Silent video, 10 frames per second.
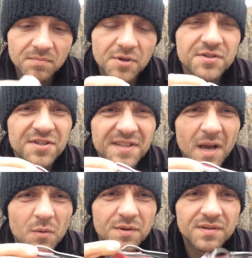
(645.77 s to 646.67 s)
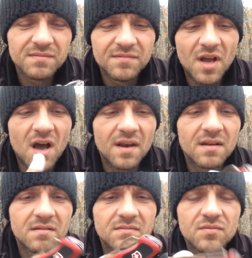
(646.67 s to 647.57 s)
Personally, I would not
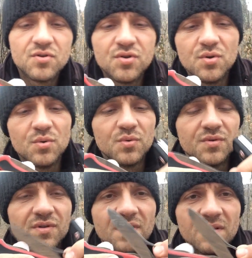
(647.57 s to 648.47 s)
choose